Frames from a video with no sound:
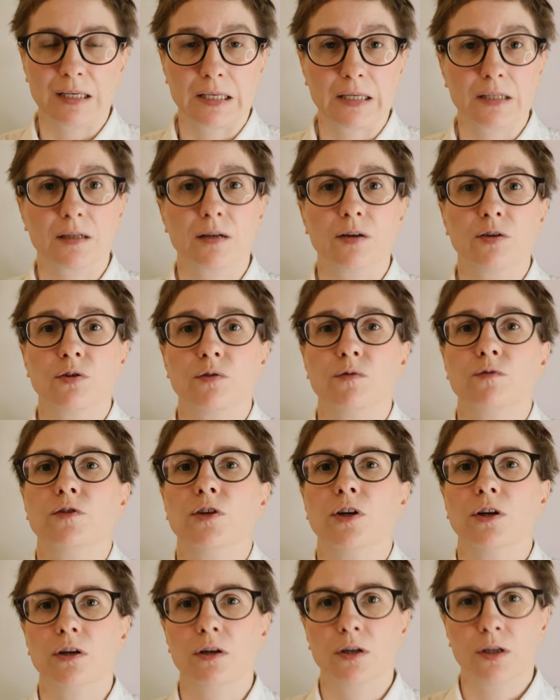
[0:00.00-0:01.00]
get out of
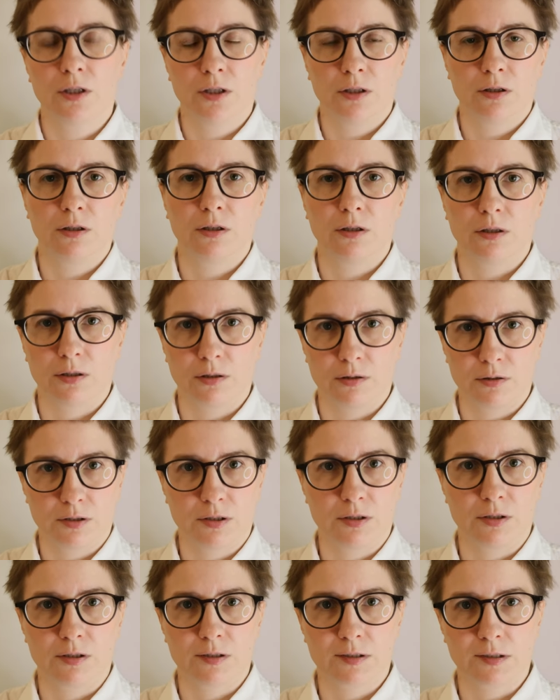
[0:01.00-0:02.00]

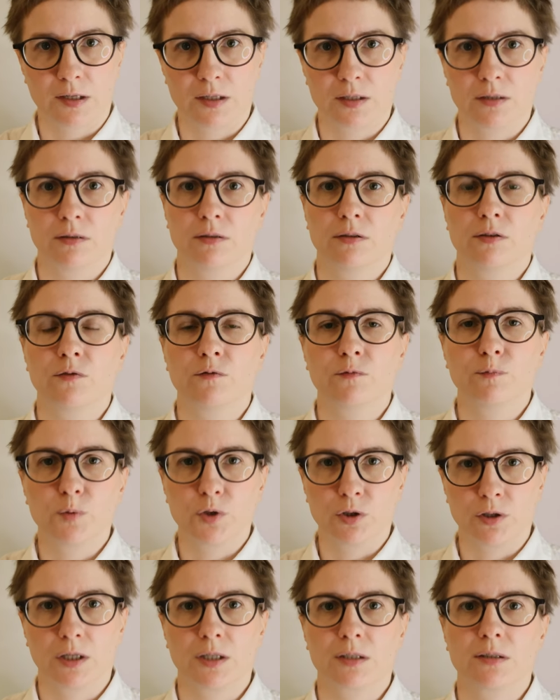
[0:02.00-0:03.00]
the cycle of
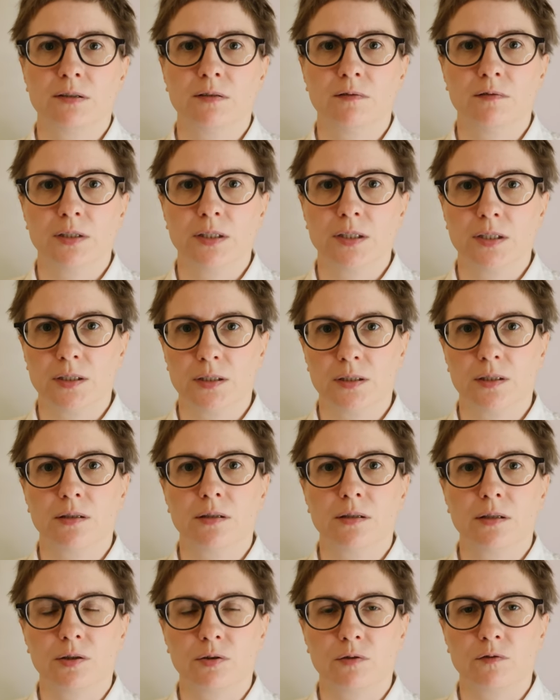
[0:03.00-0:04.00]
productivity,
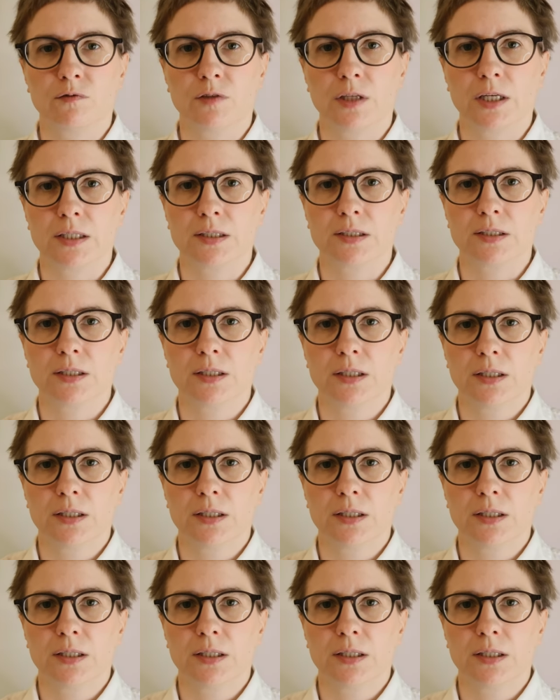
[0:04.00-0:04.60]
out of that